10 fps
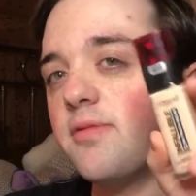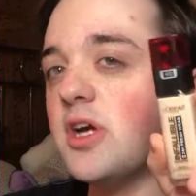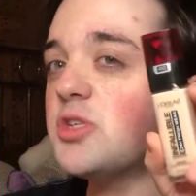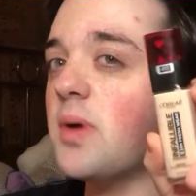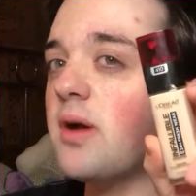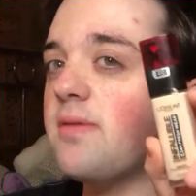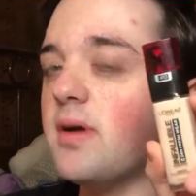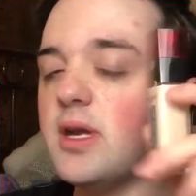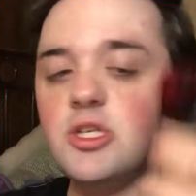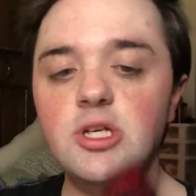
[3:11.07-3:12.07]
Fresh Wear
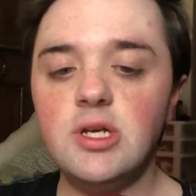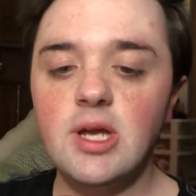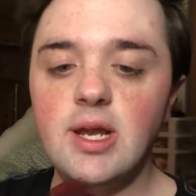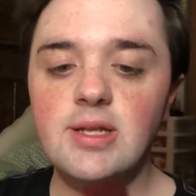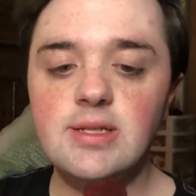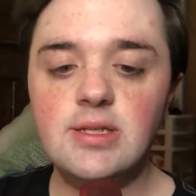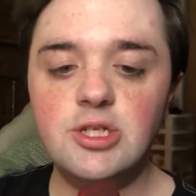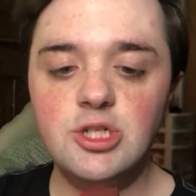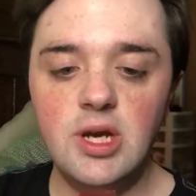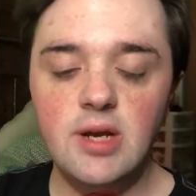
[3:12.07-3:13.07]
foundation, and it's in the
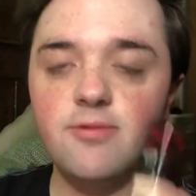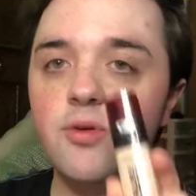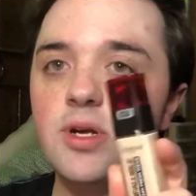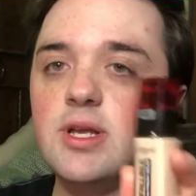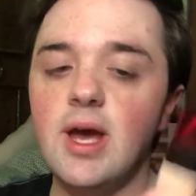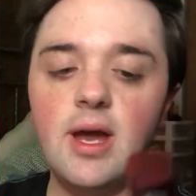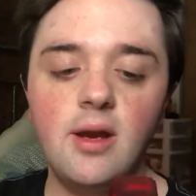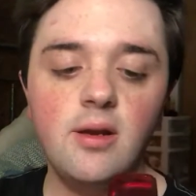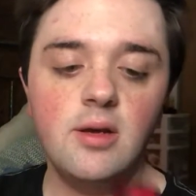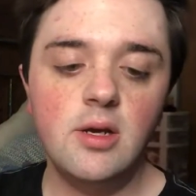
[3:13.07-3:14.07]
shade
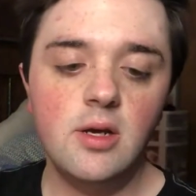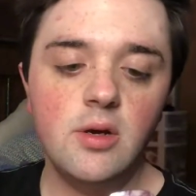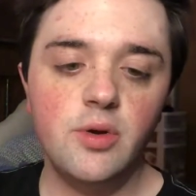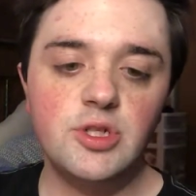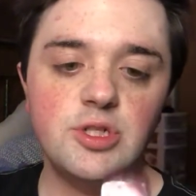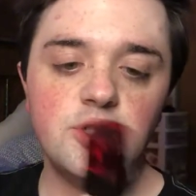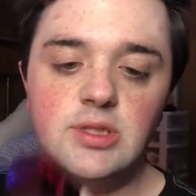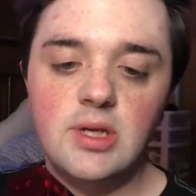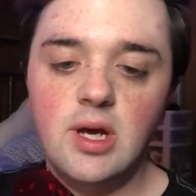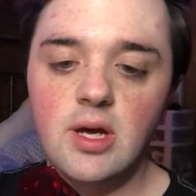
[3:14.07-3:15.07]
410, which is
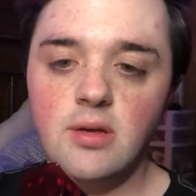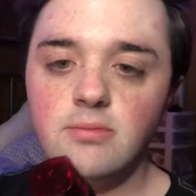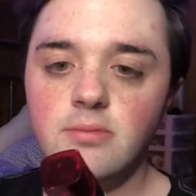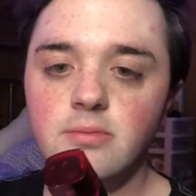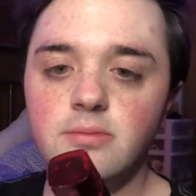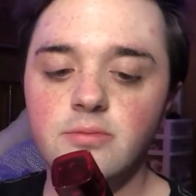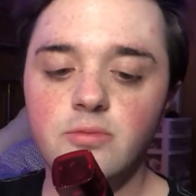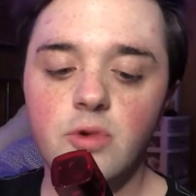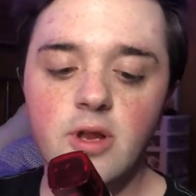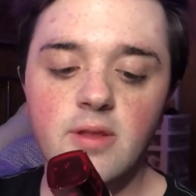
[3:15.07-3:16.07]
just
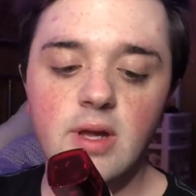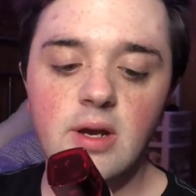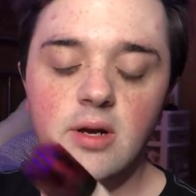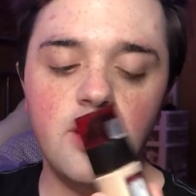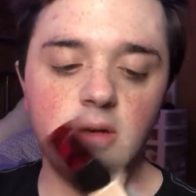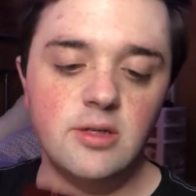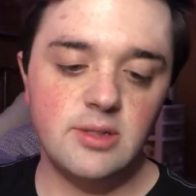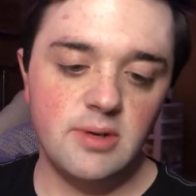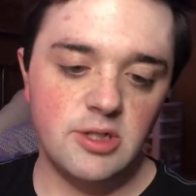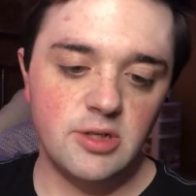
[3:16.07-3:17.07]
one of the lighter colors.
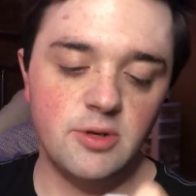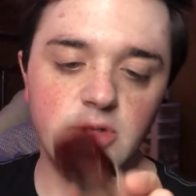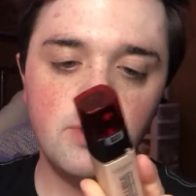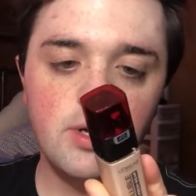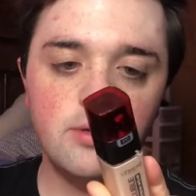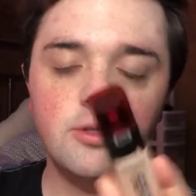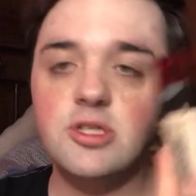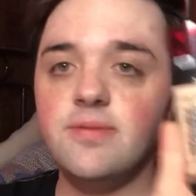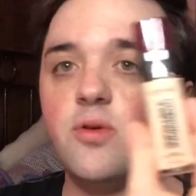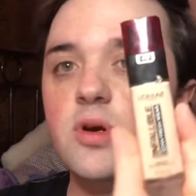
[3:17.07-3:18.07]
I'm not sure which one,
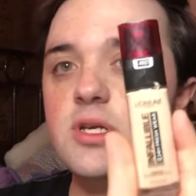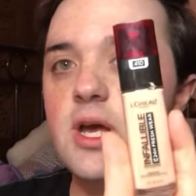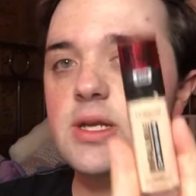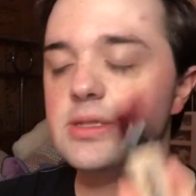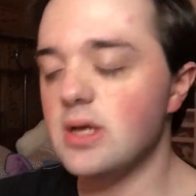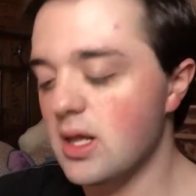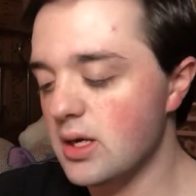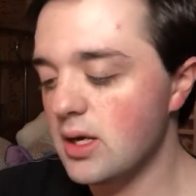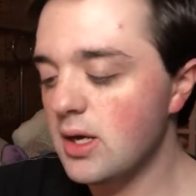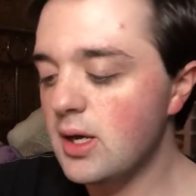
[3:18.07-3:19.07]
just 410 is the
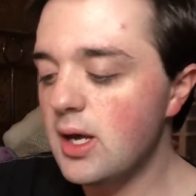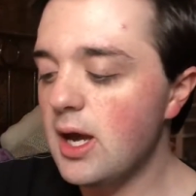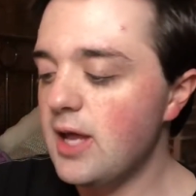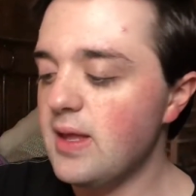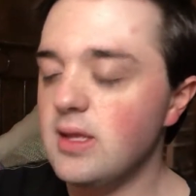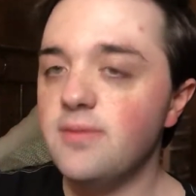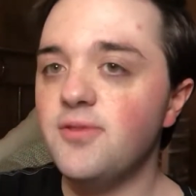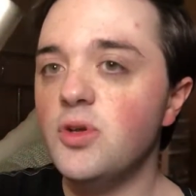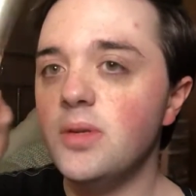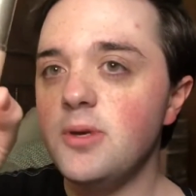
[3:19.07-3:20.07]
color. And then the
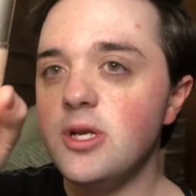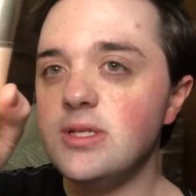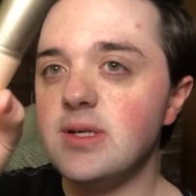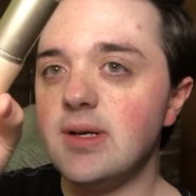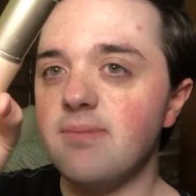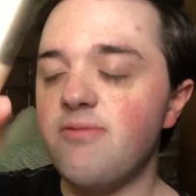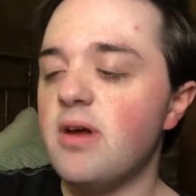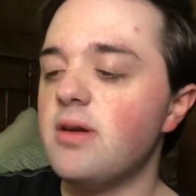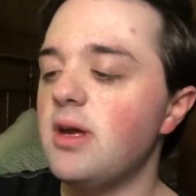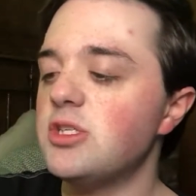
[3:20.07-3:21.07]
Vula Beauty Serum
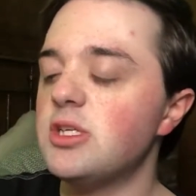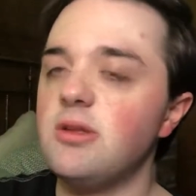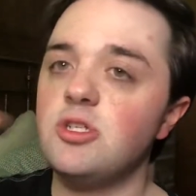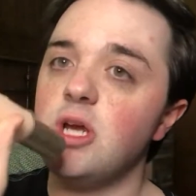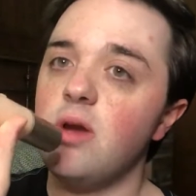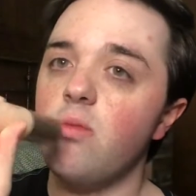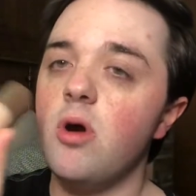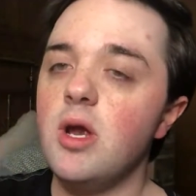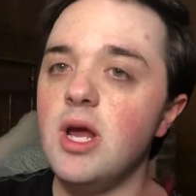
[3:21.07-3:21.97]
Foundation in the shade 1.